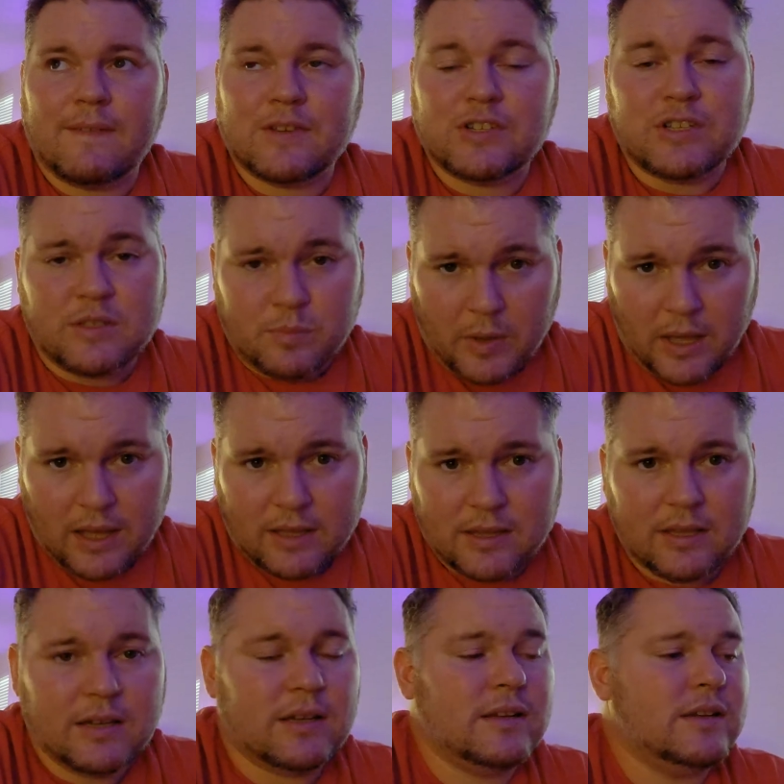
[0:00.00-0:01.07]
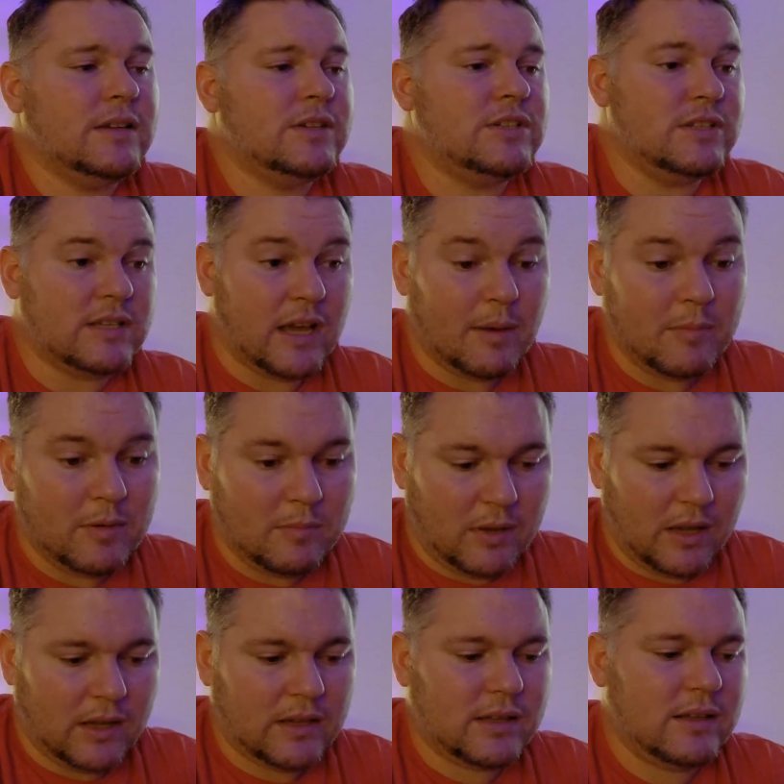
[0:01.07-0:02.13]
she's back, she's coming
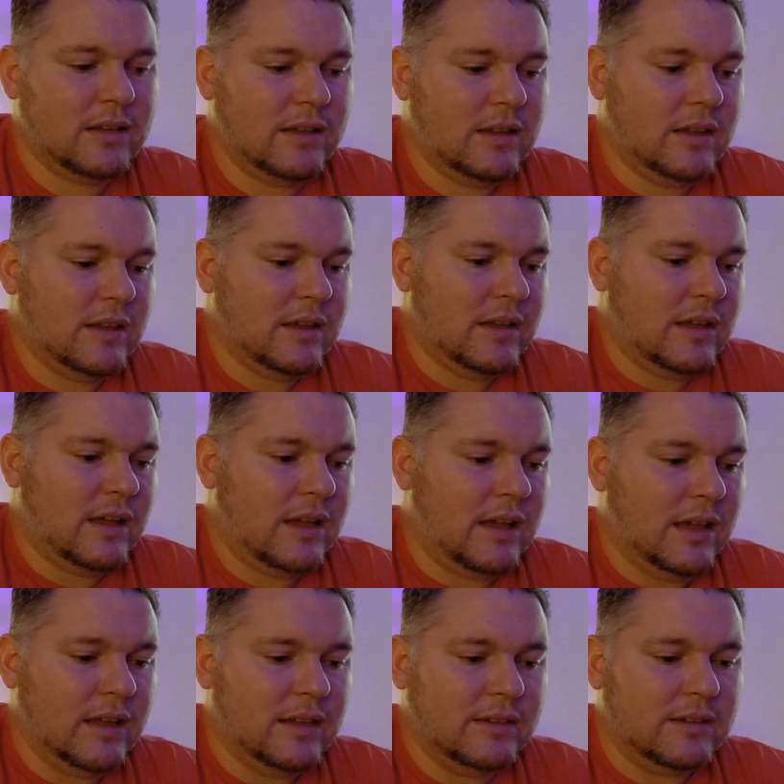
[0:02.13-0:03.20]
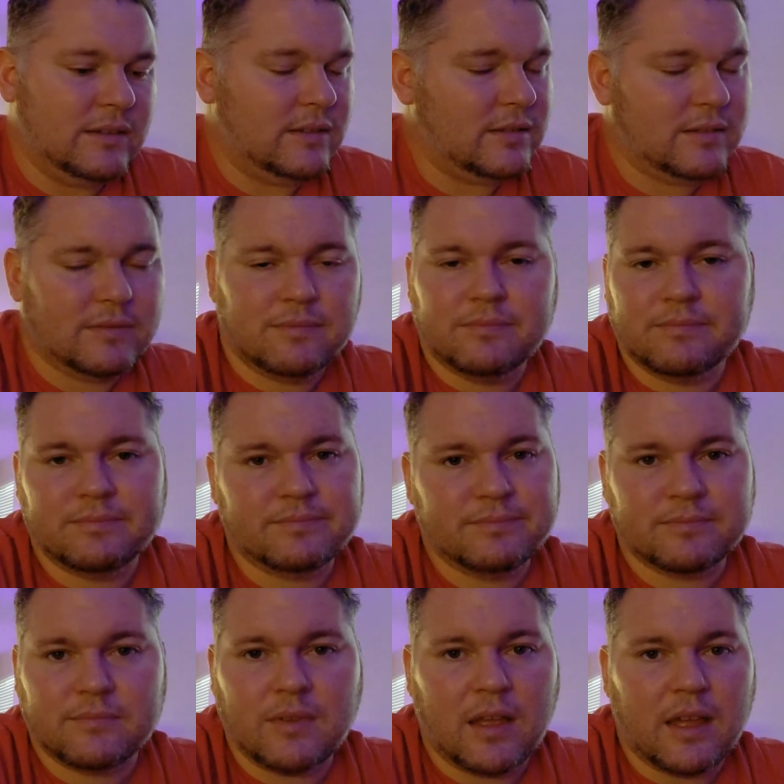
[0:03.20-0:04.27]
back, and
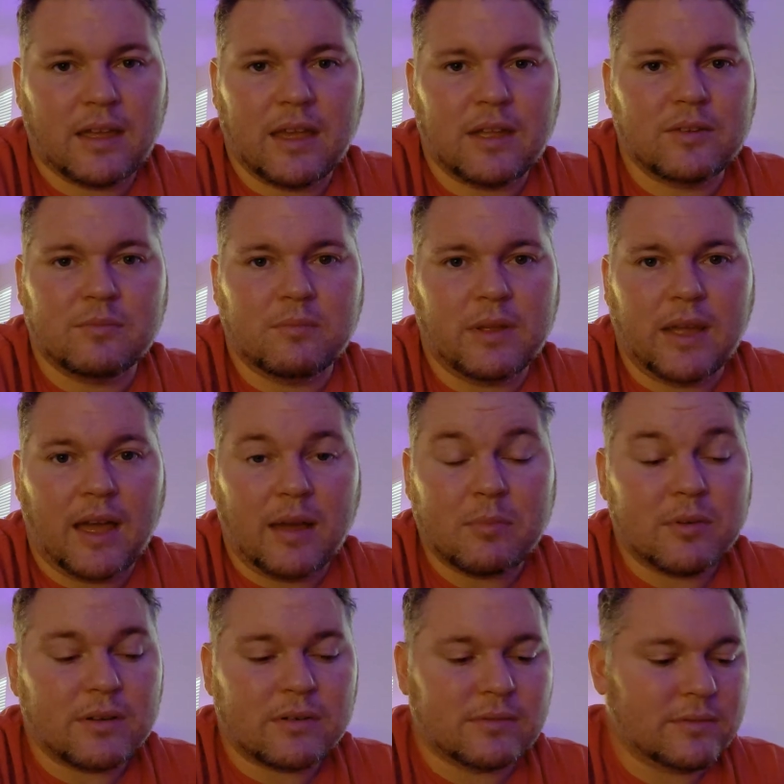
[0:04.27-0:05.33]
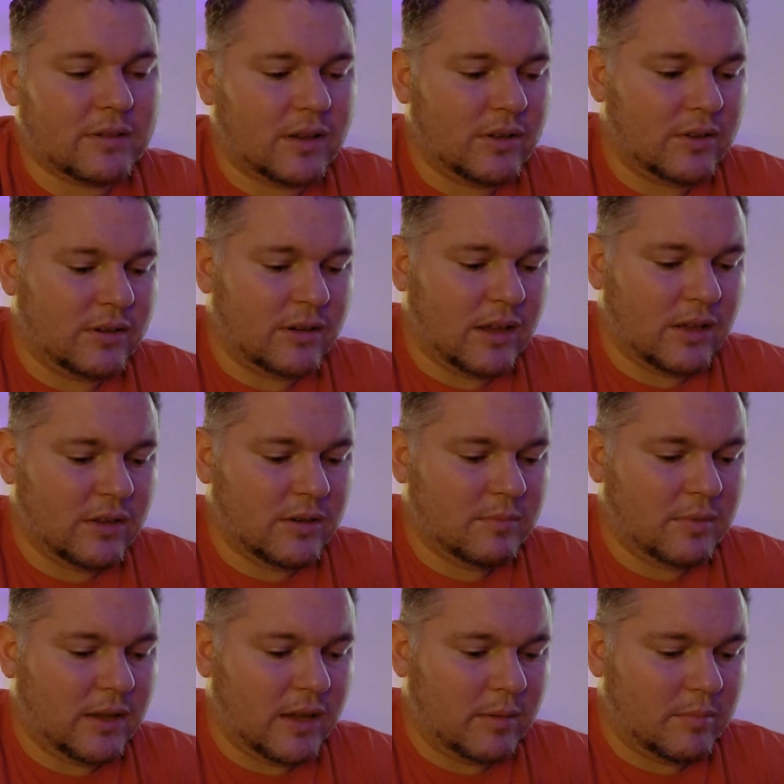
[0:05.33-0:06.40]
I couldn't be happier. I couldn't be